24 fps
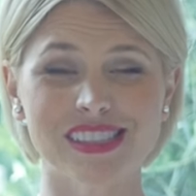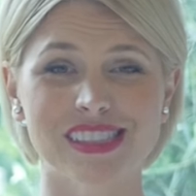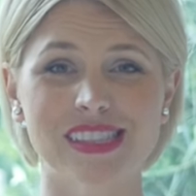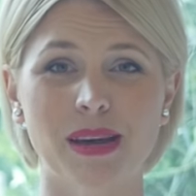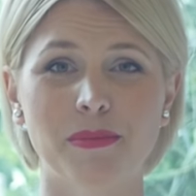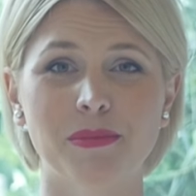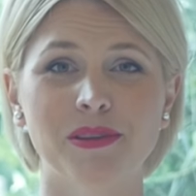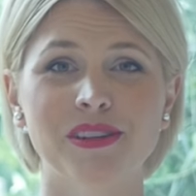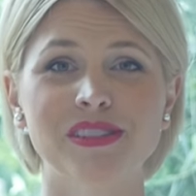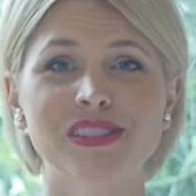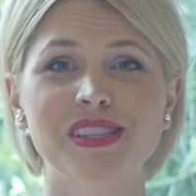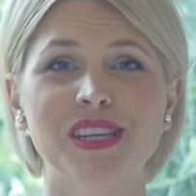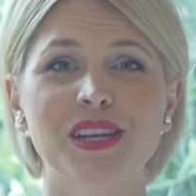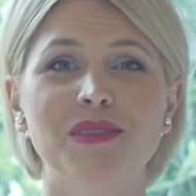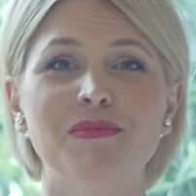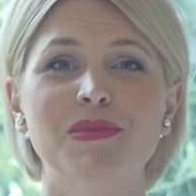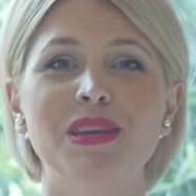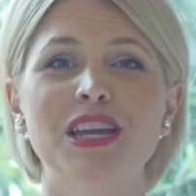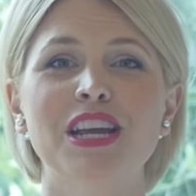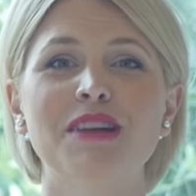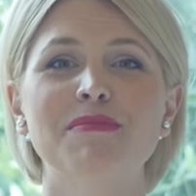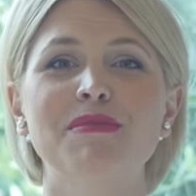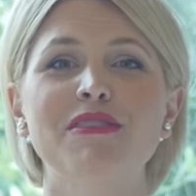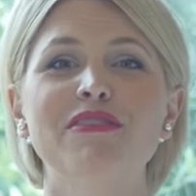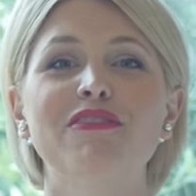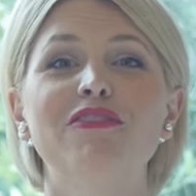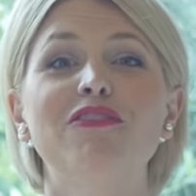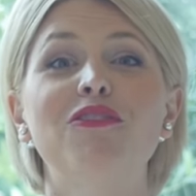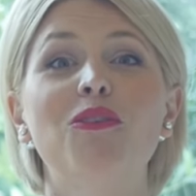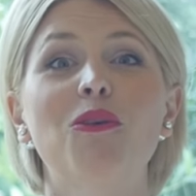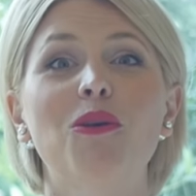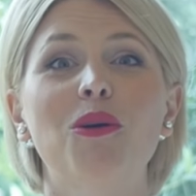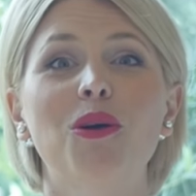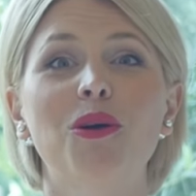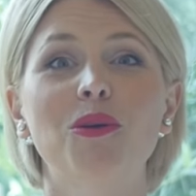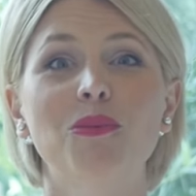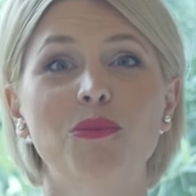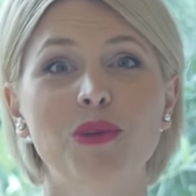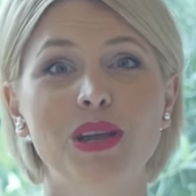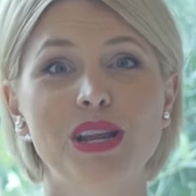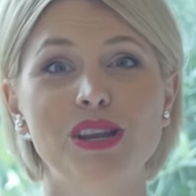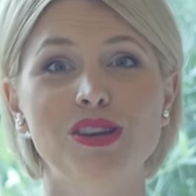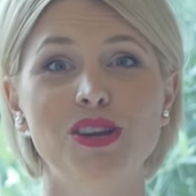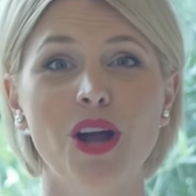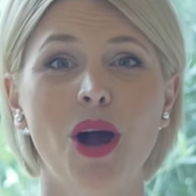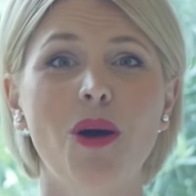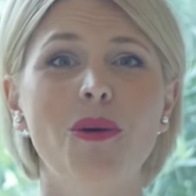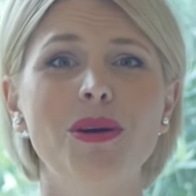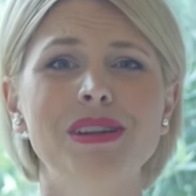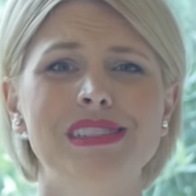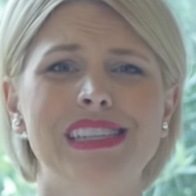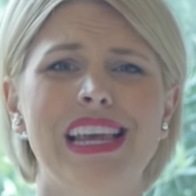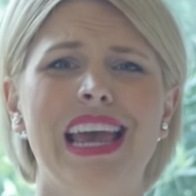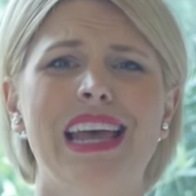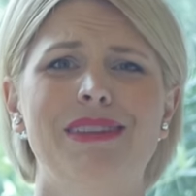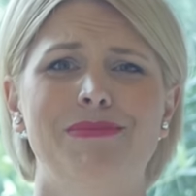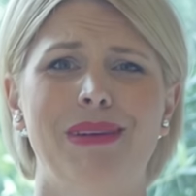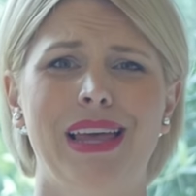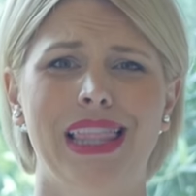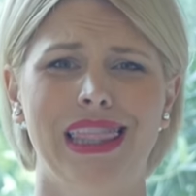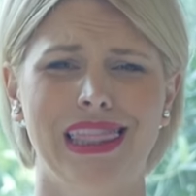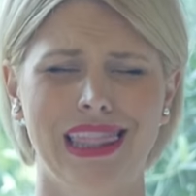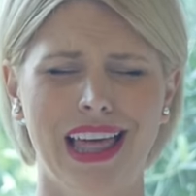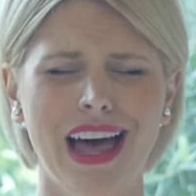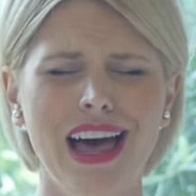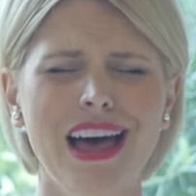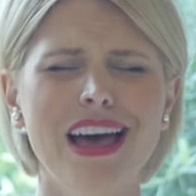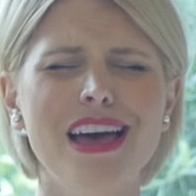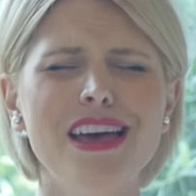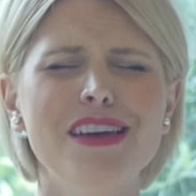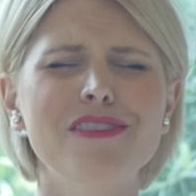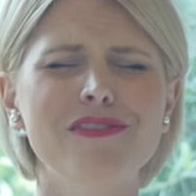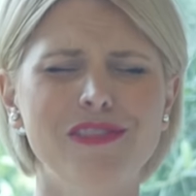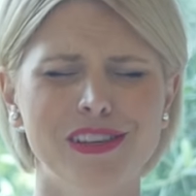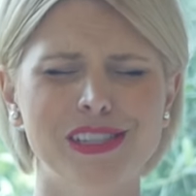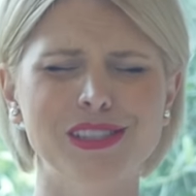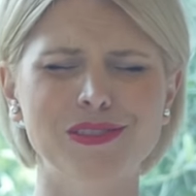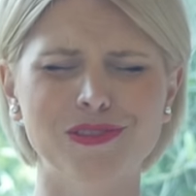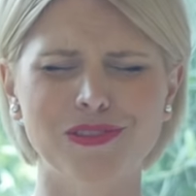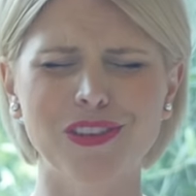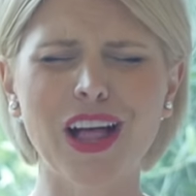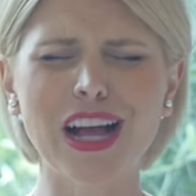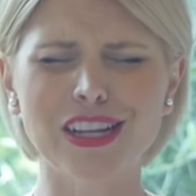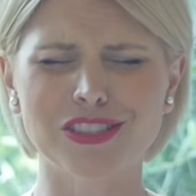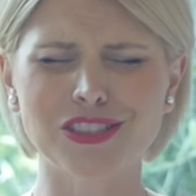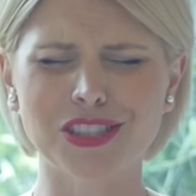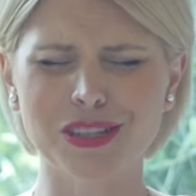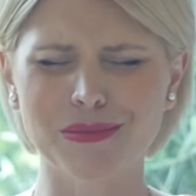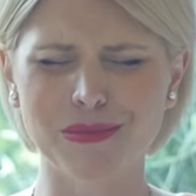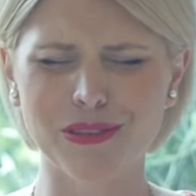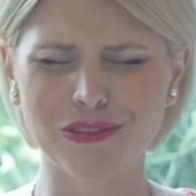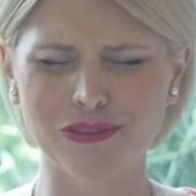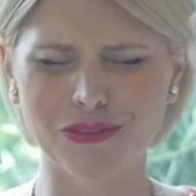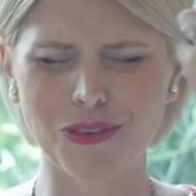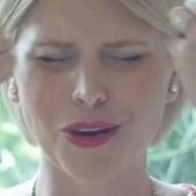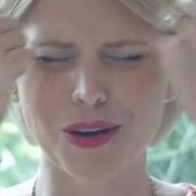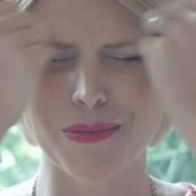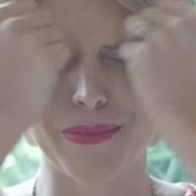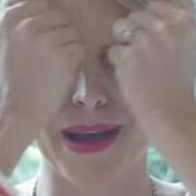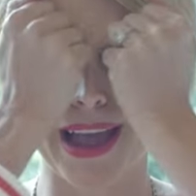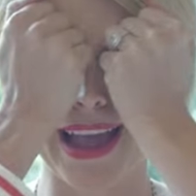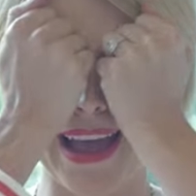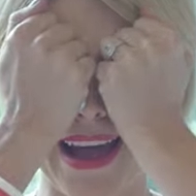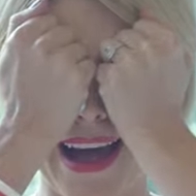Summer is gonna be here before we know it, and my life is flashing before my